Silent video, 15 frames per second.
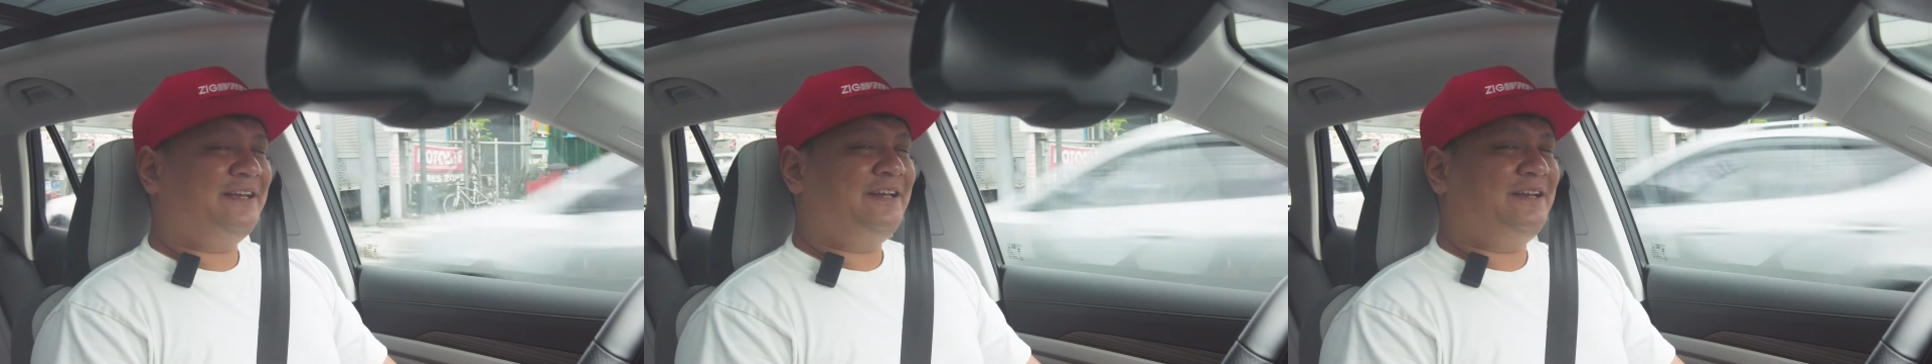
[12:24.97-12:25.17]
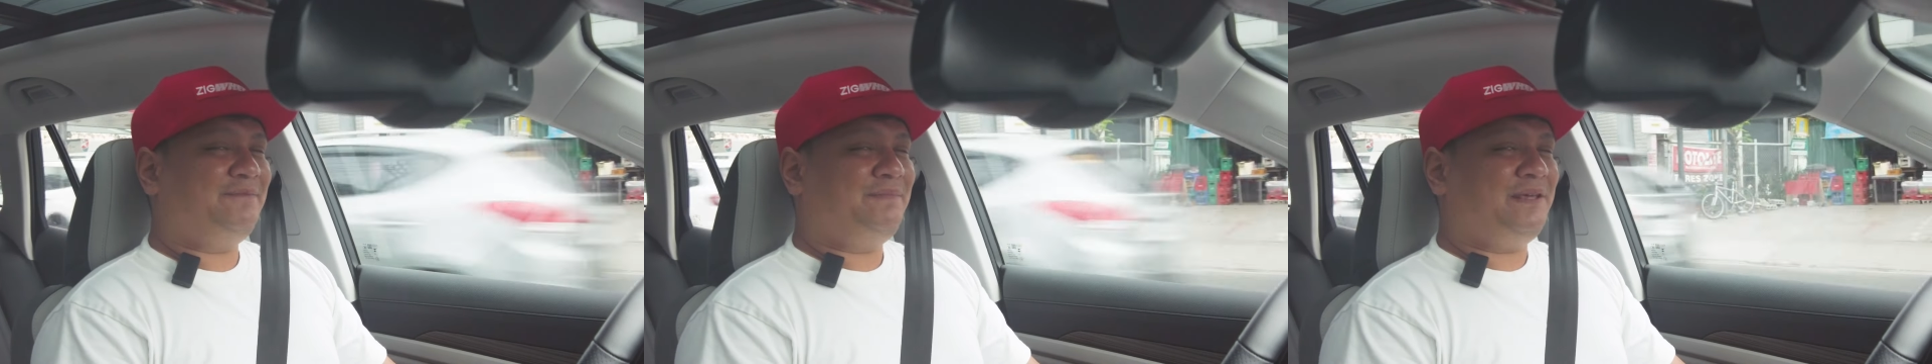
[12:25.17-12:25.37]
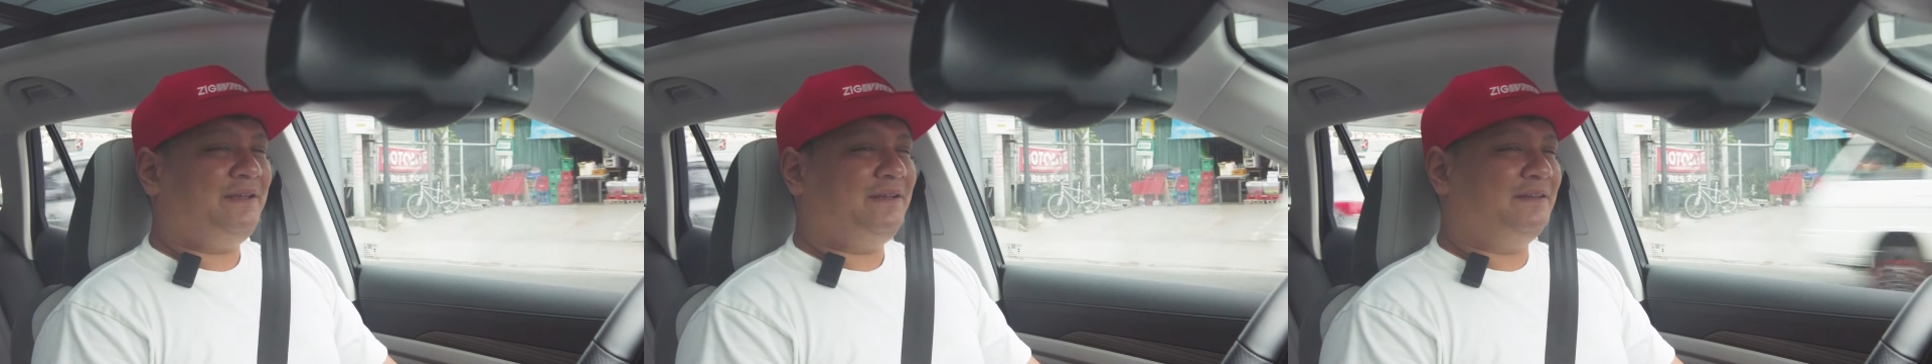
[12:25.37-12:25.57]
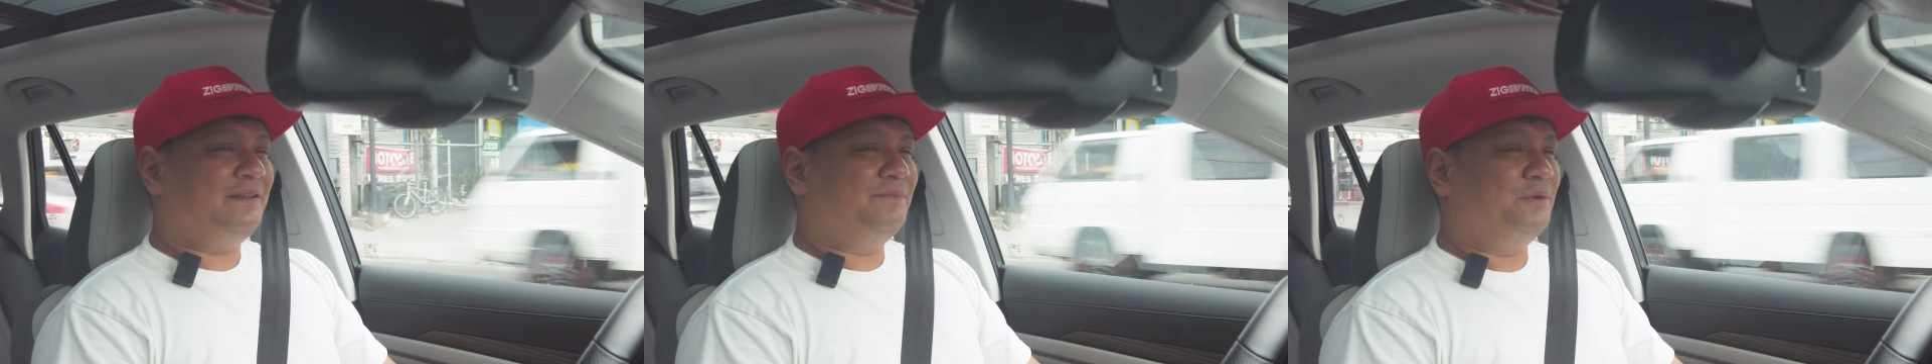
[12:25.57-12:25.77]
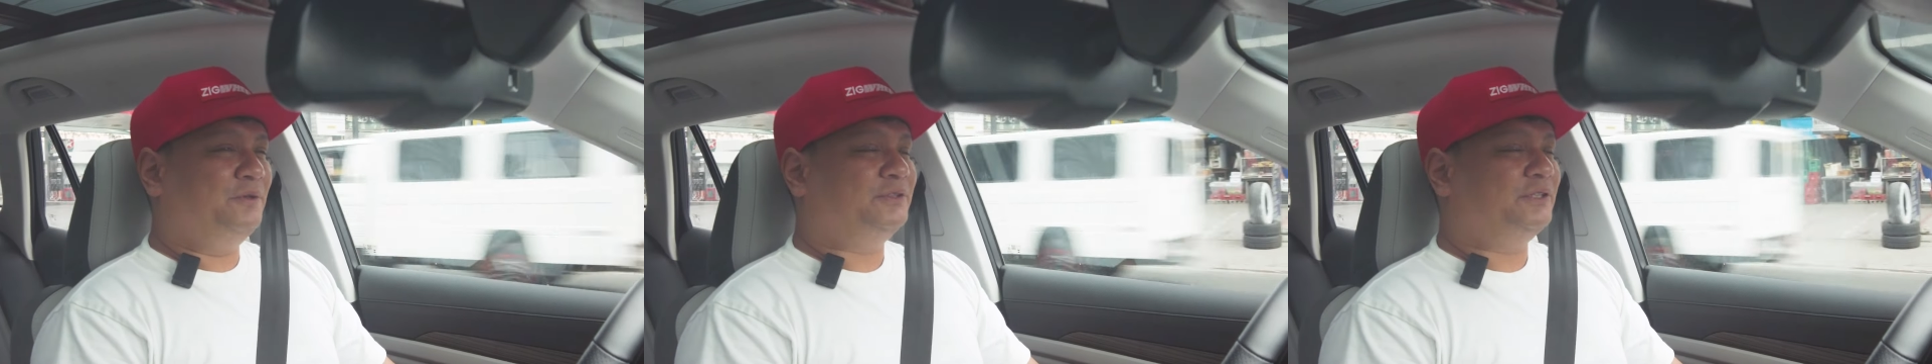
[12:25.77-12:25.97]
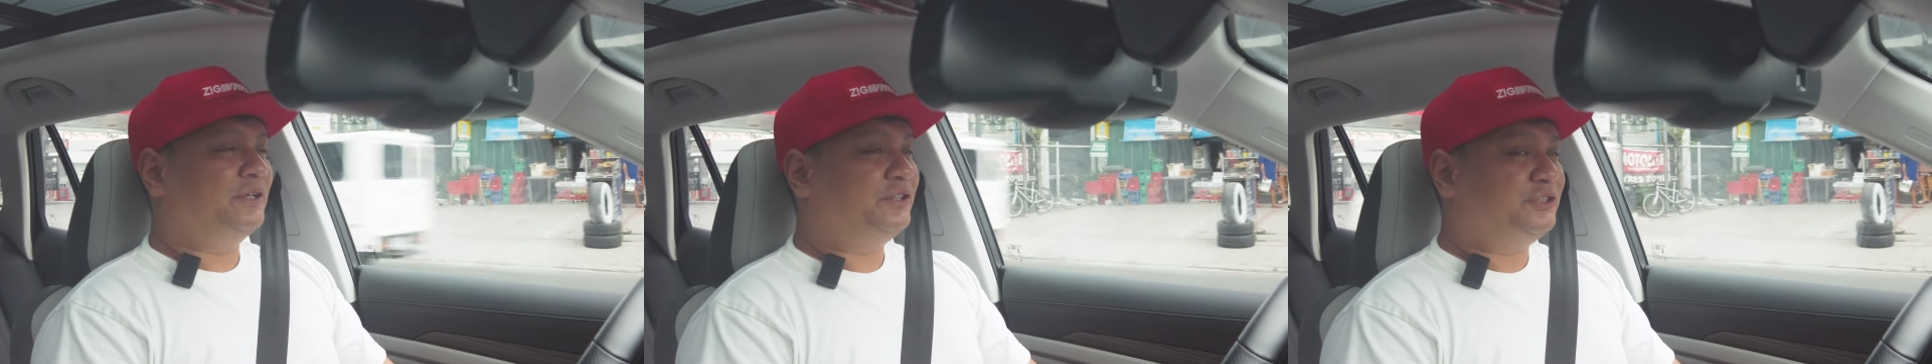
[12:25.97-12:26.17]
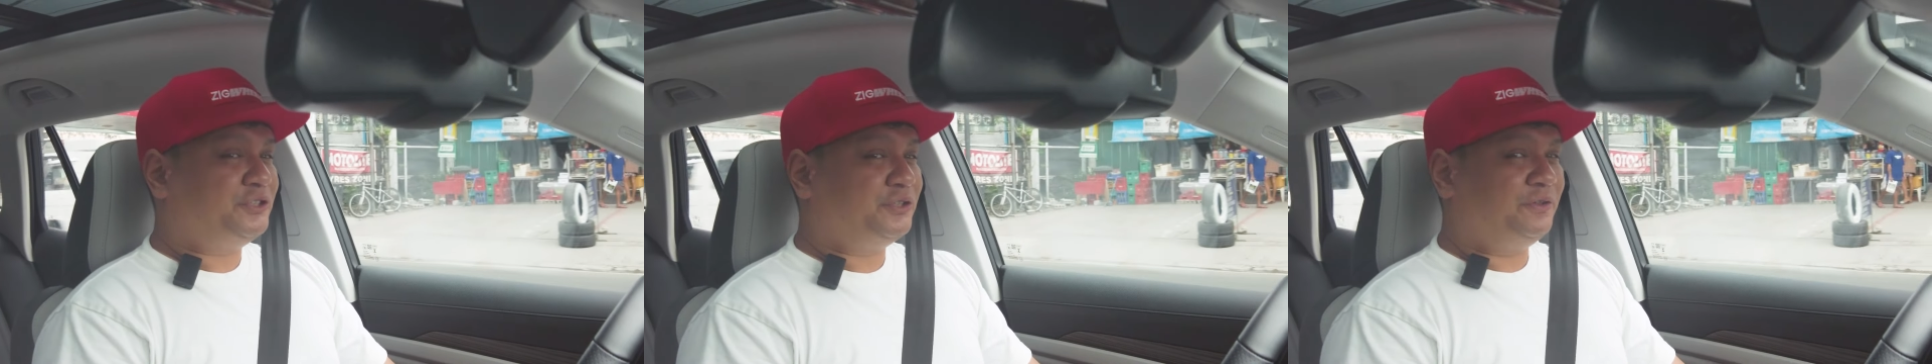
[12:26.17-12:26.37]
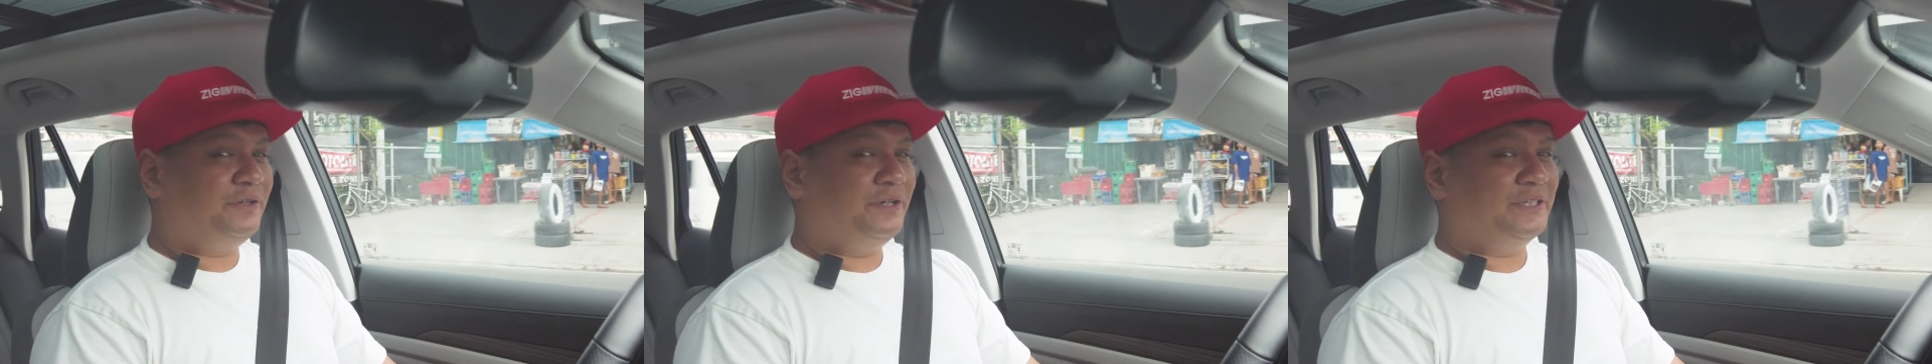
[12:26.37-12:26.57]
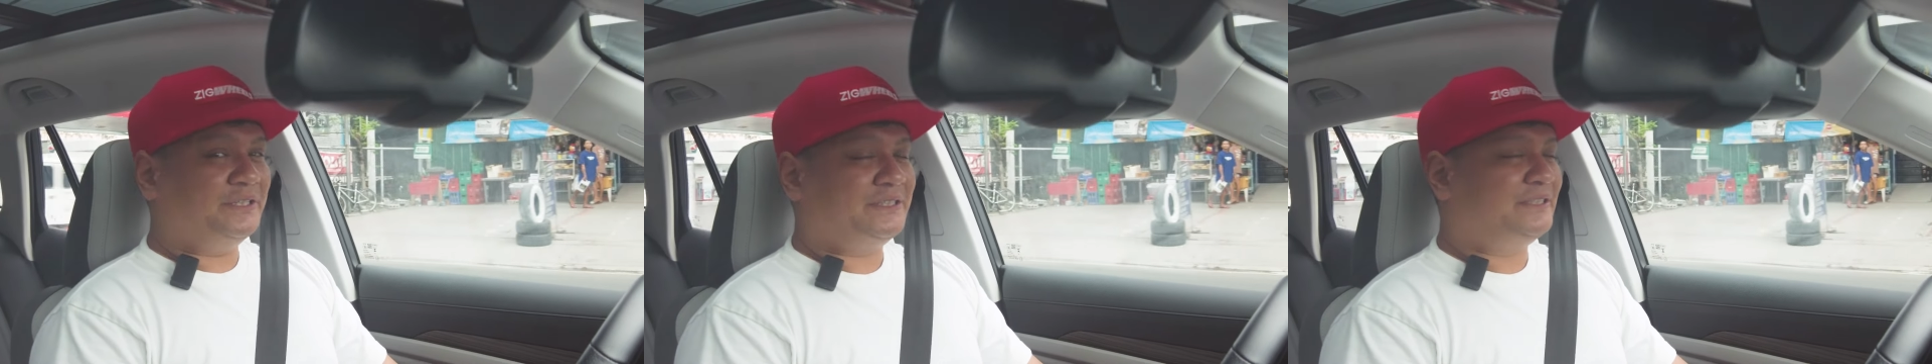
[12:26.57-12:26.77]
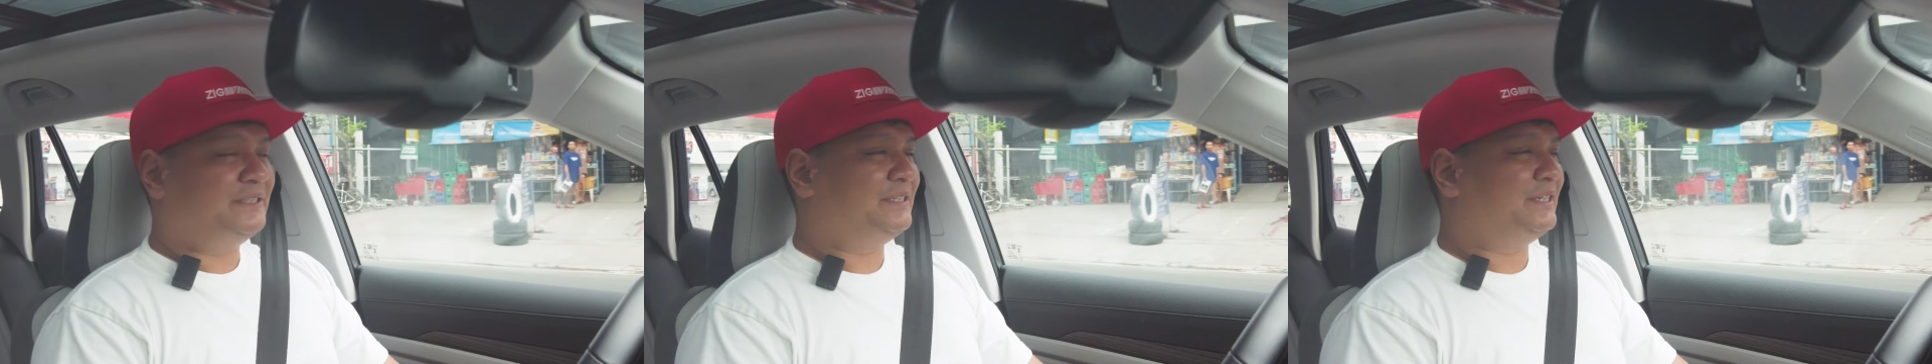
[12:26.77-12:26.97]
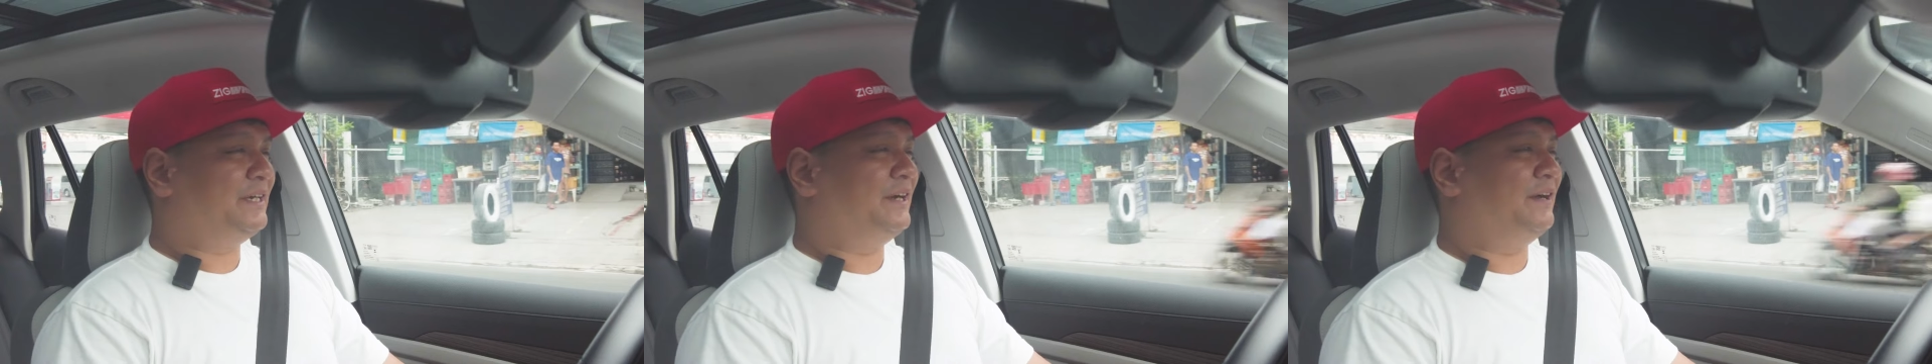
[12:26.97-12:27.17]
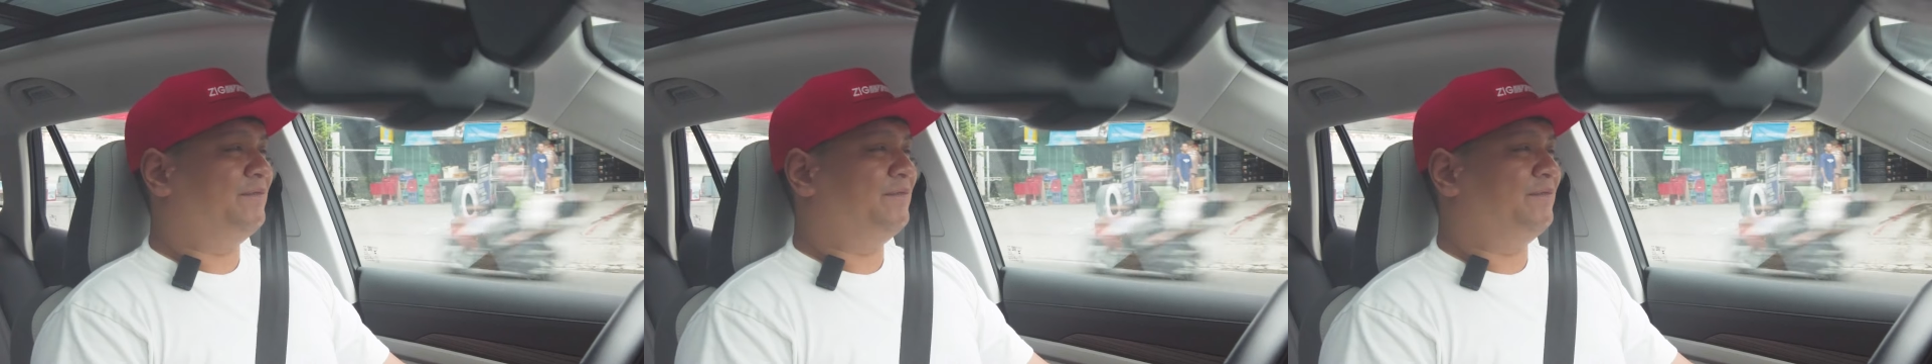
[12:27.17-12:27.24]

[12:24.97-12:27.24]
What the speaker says: going to be the most luxurious